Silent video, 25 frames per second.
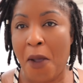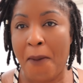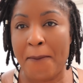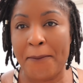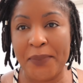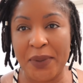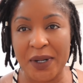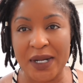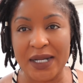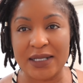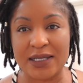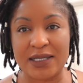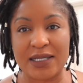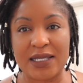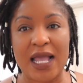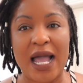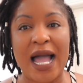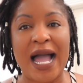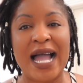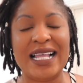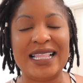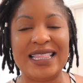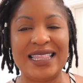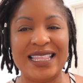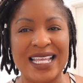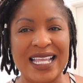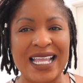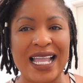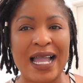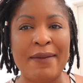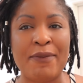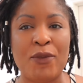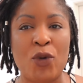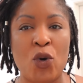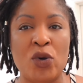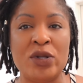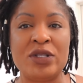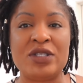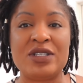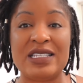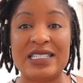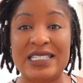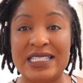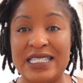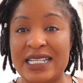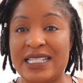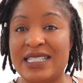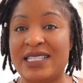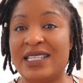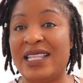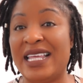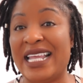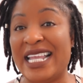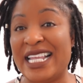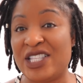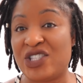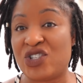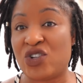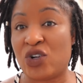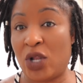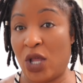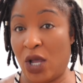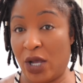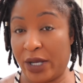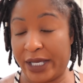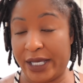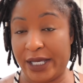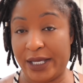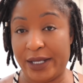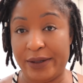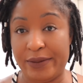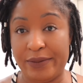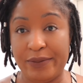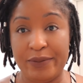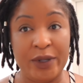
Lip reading: But I think I'm going to stick to the interlocking